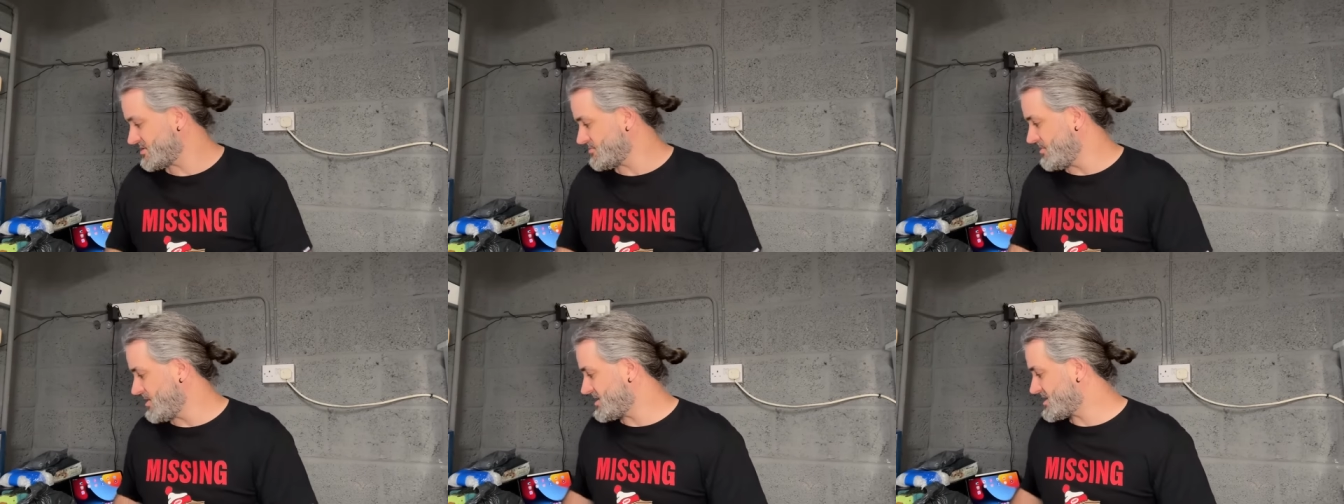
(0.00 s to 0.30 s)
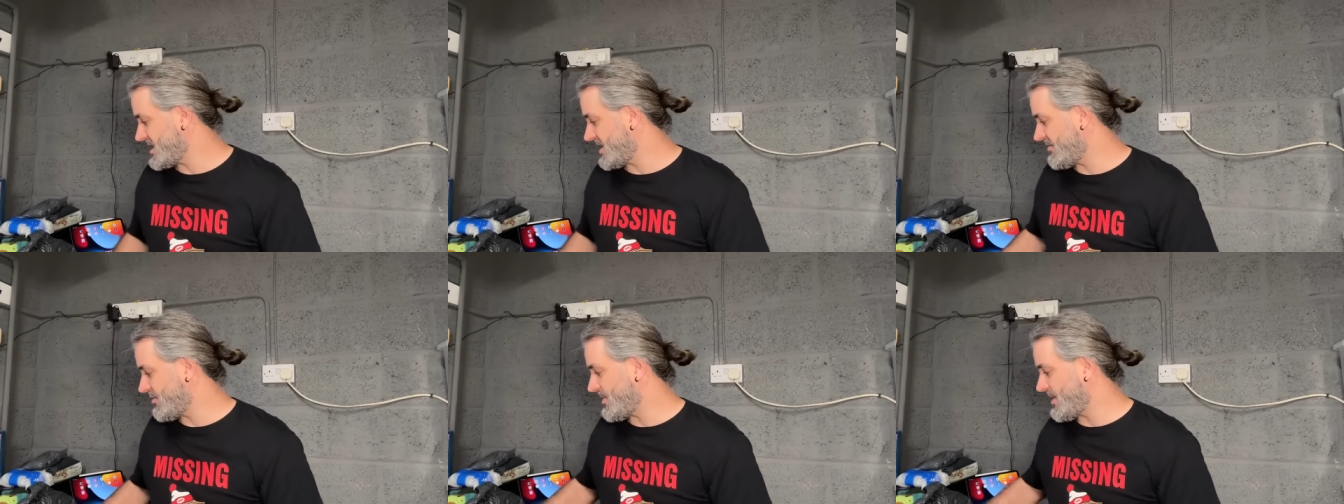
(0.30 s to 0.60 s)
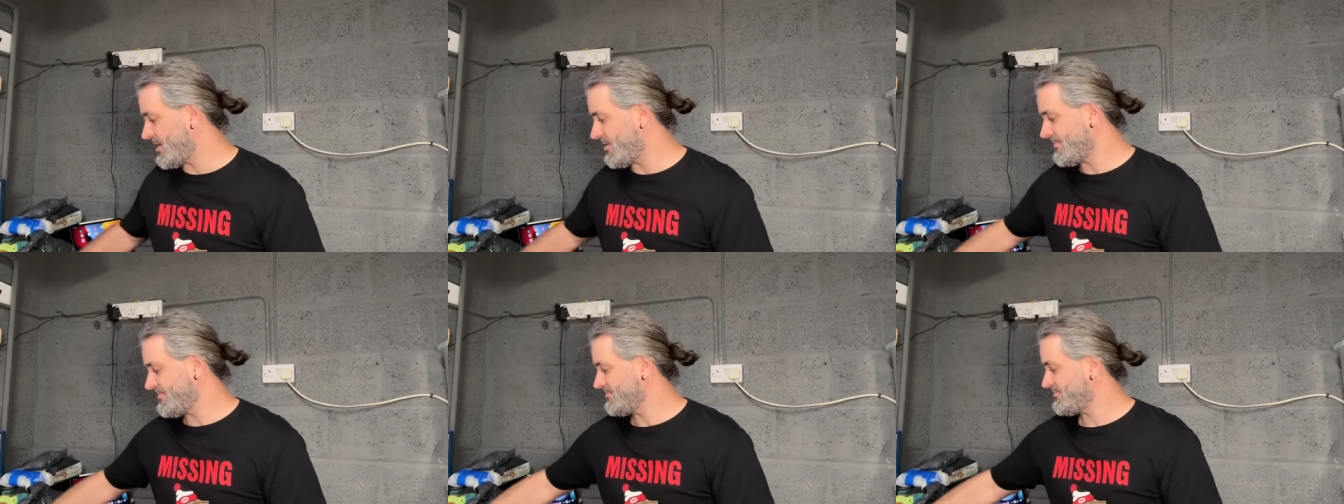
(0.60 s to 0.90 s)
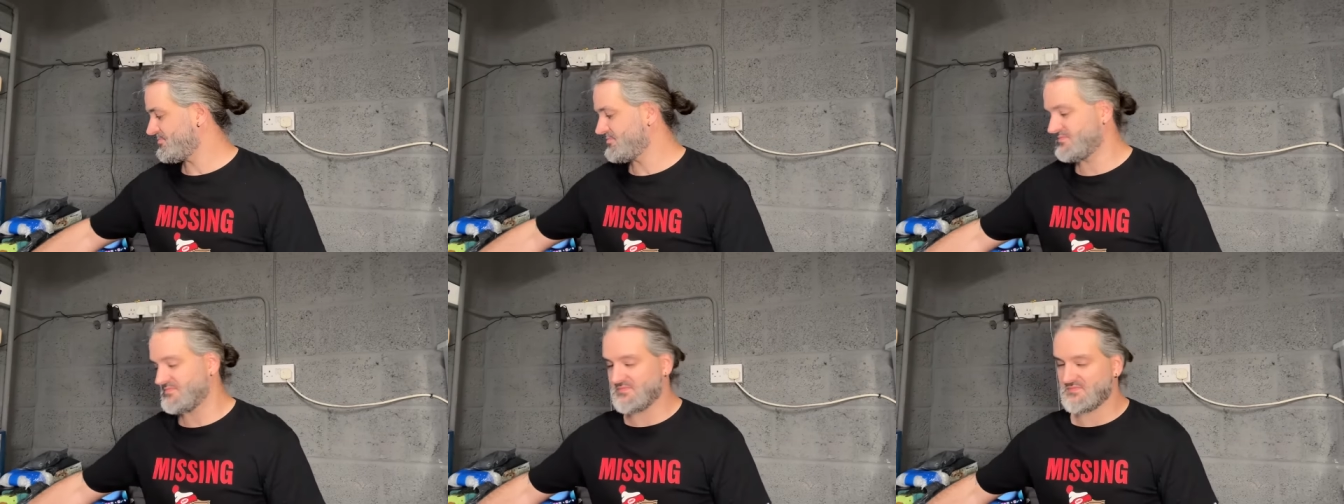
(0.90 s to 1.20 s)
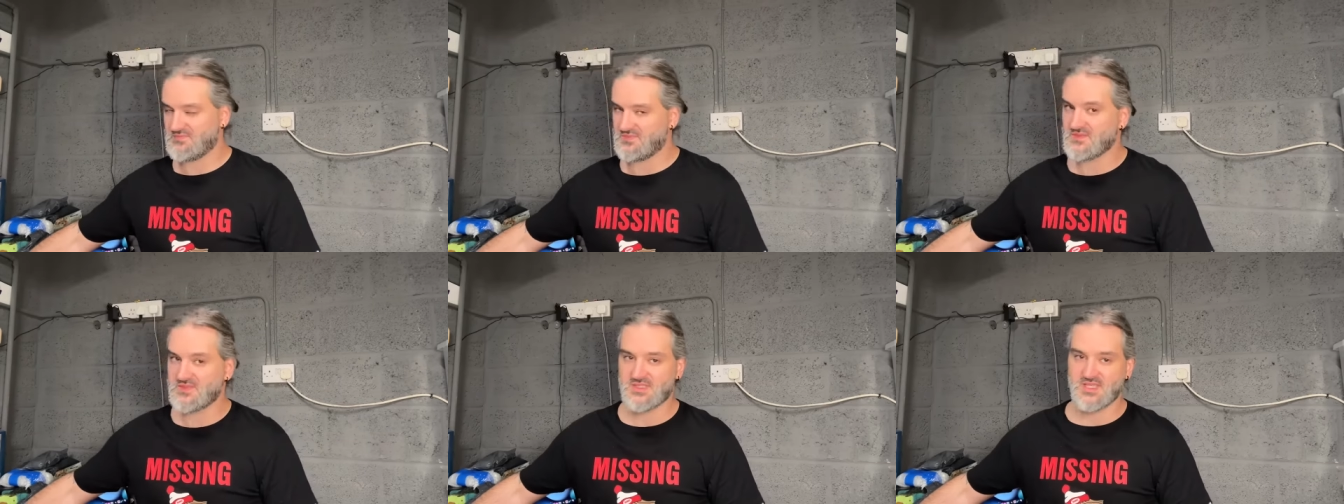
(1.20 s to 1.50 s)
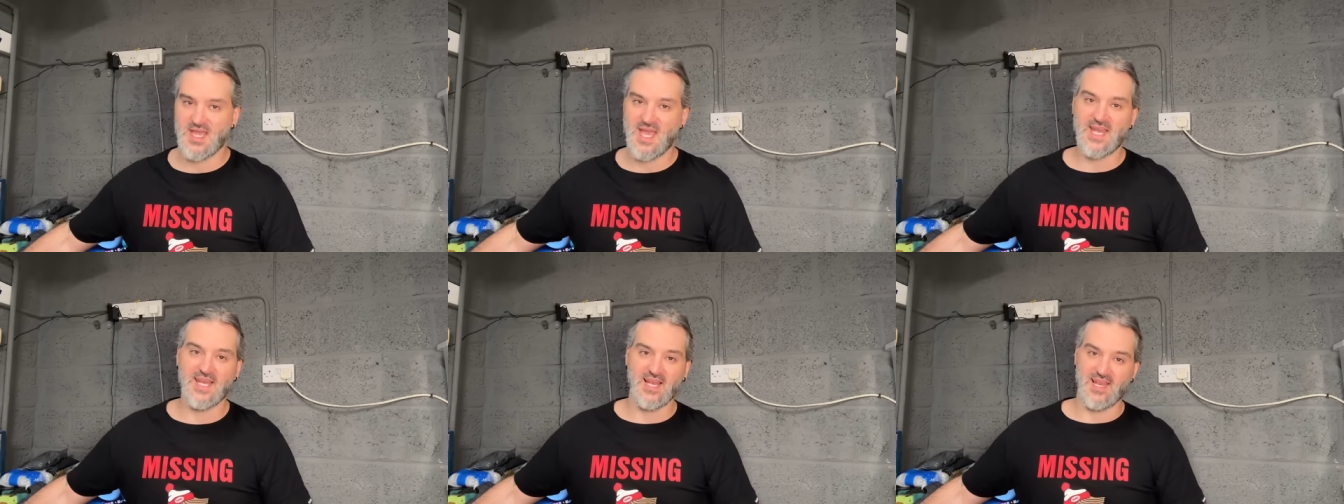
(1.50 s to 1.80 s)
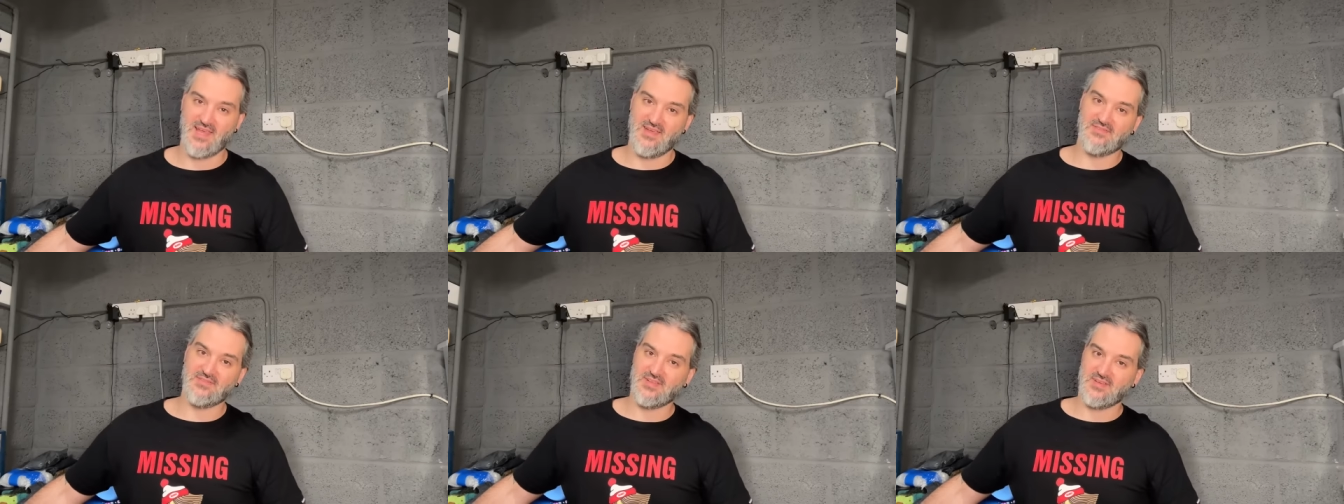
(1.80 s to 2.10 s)
Must have about 10
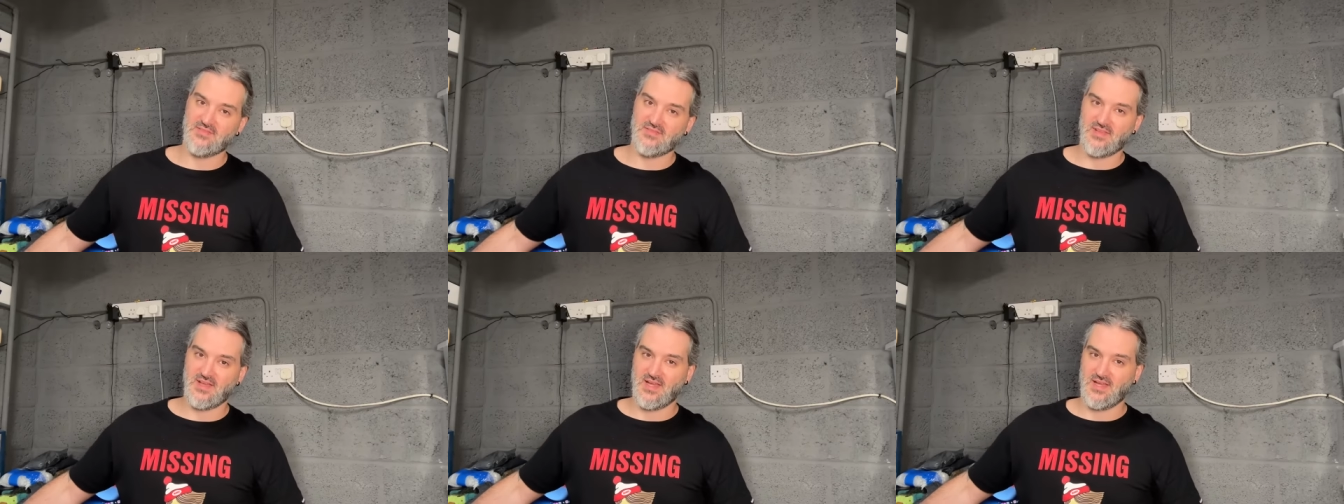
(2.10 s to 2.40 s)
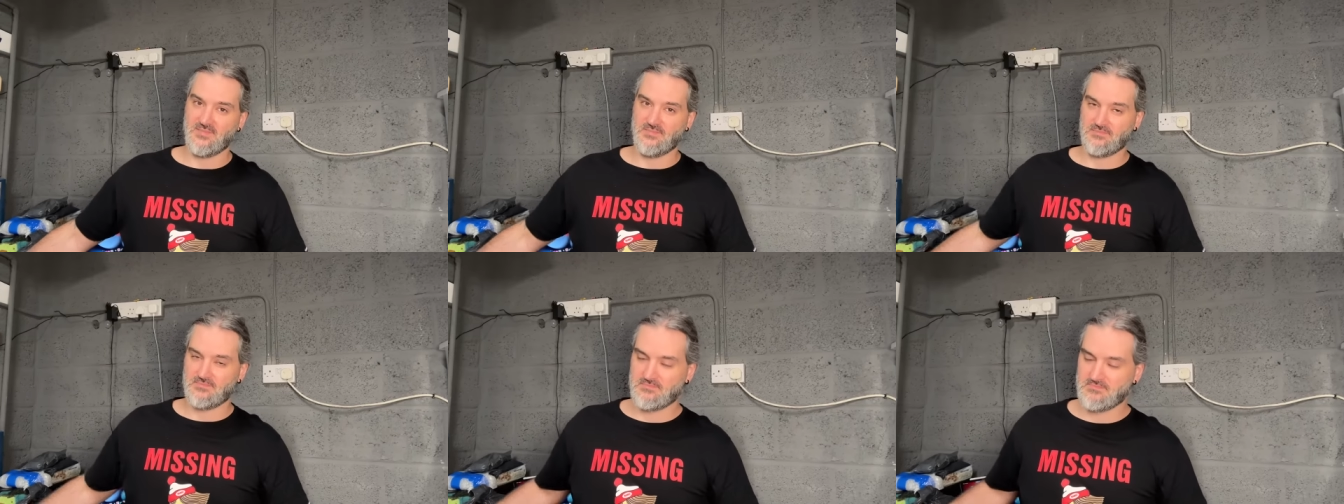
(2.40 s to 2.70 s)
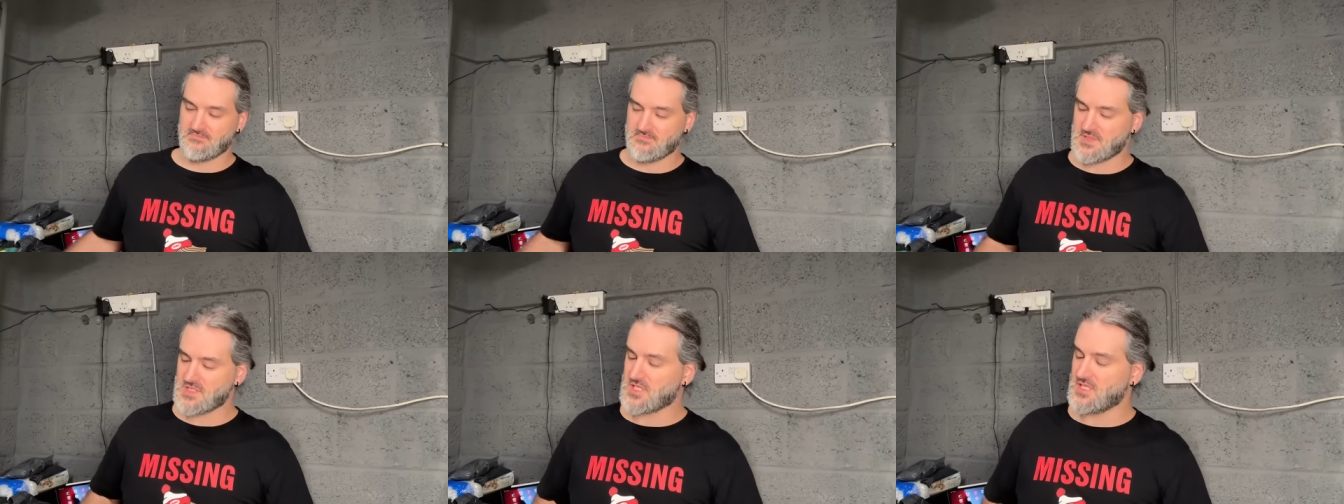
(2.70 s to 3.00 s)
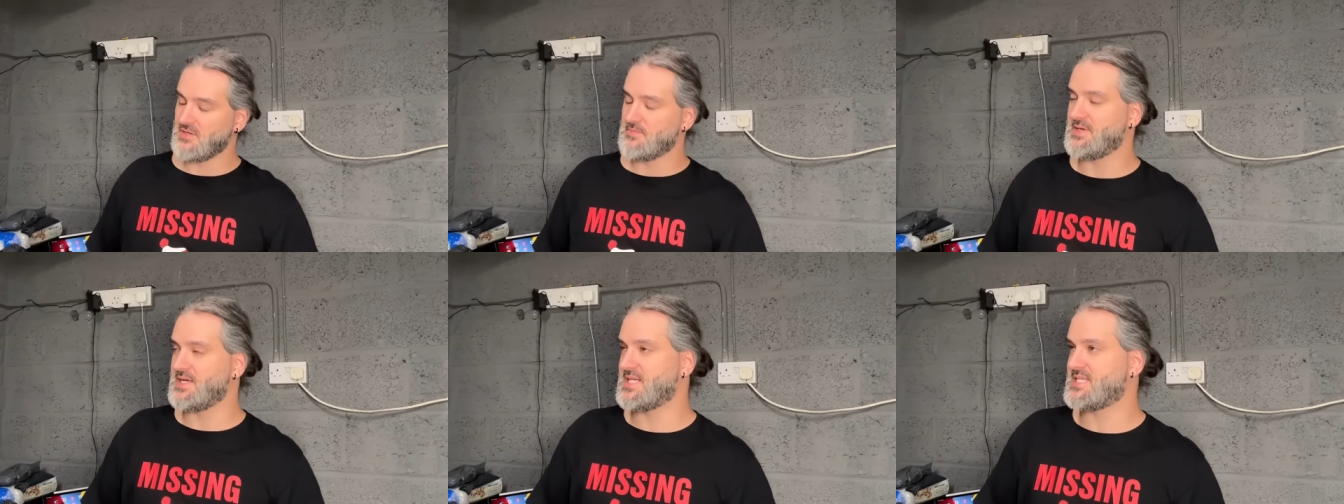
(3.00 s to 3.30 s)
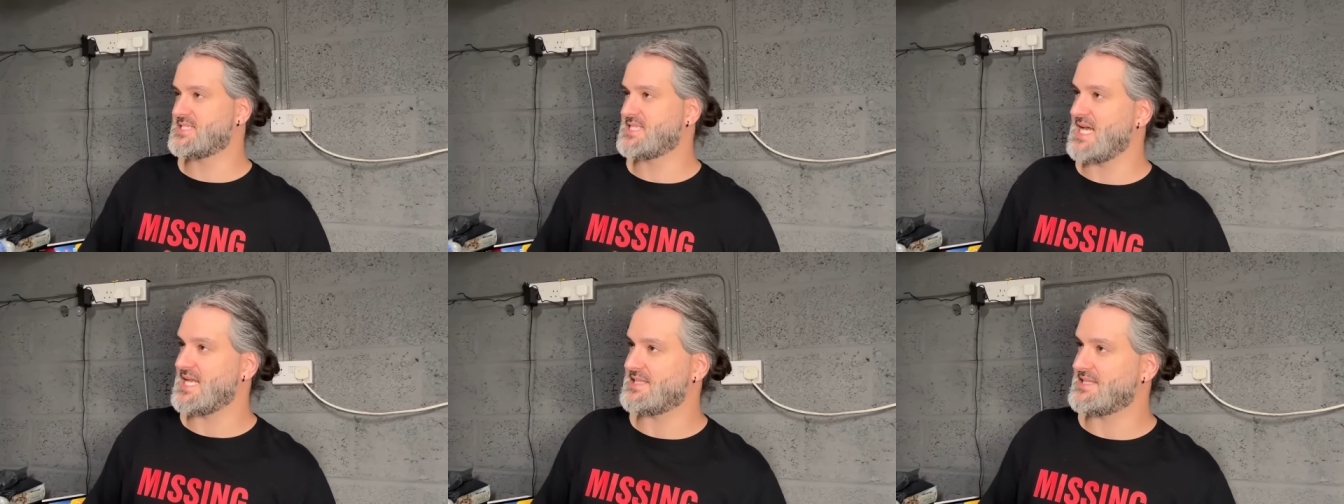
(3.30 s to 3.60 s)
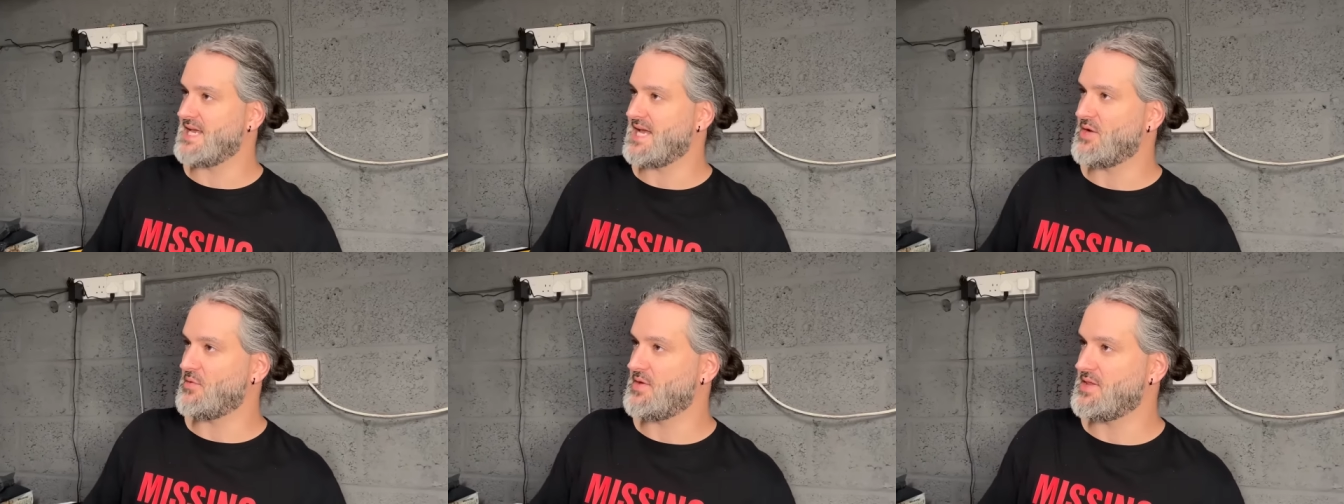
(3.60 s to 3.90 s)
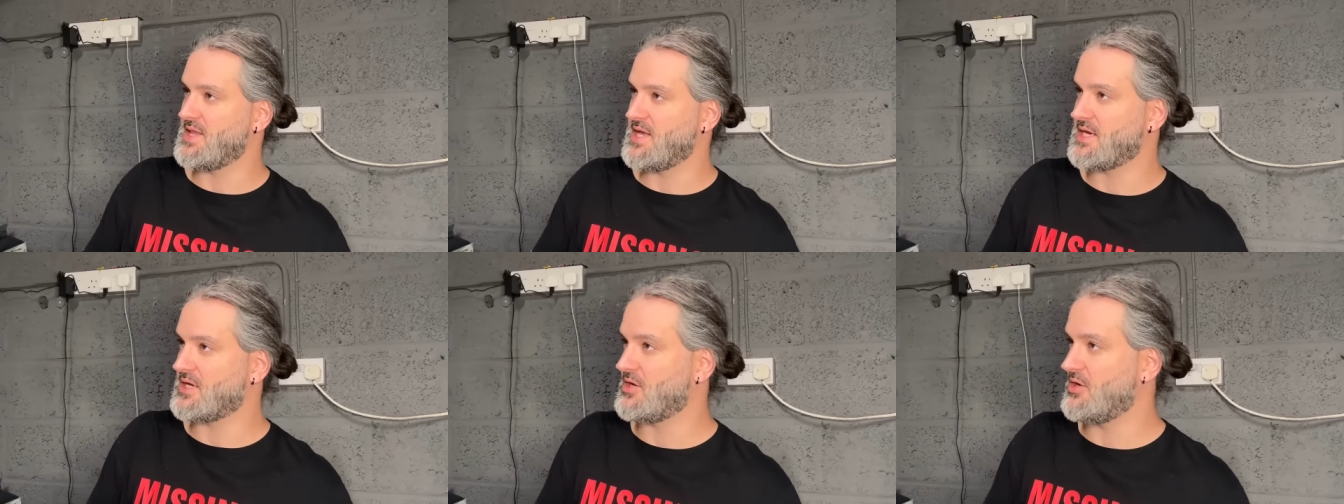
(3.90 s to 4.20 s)
left, if that. It's going to be a sad day when
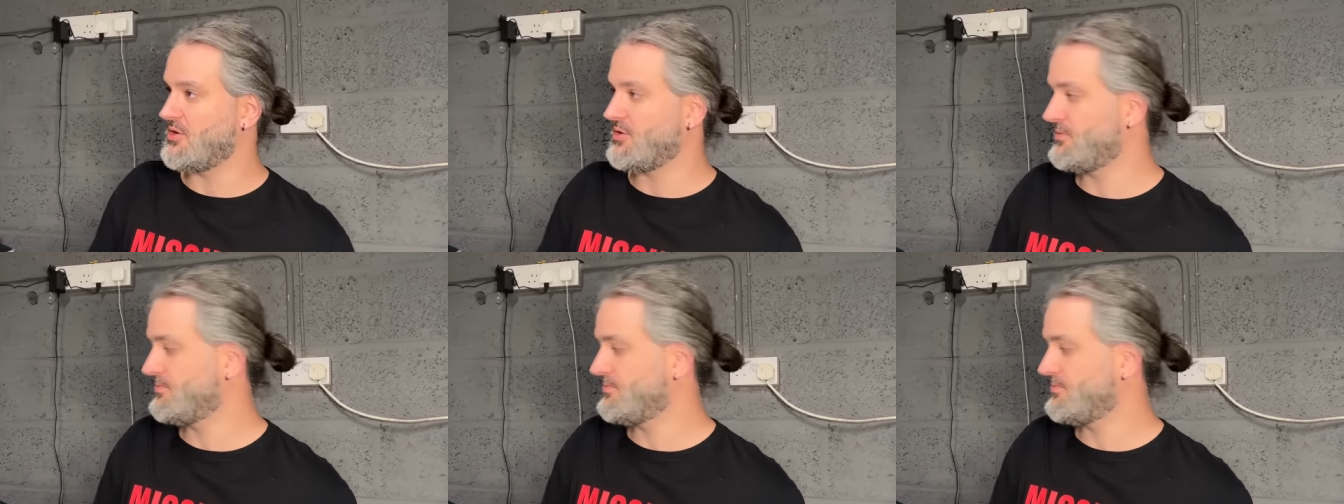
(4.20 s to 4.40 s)
they go.